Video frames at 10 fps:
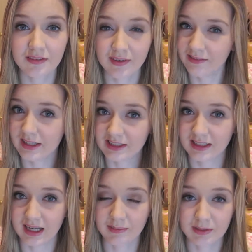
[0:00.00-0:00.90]
The
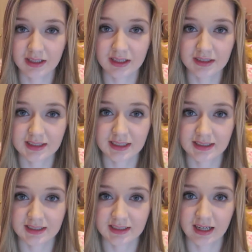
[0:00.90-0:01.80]
foundation that I'm currently using
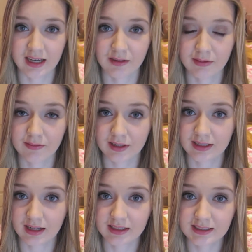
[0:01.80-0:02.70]
is
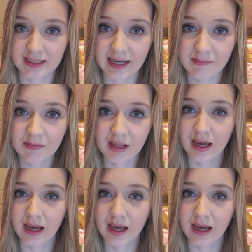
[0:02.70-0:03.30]
Revlon Color Stay,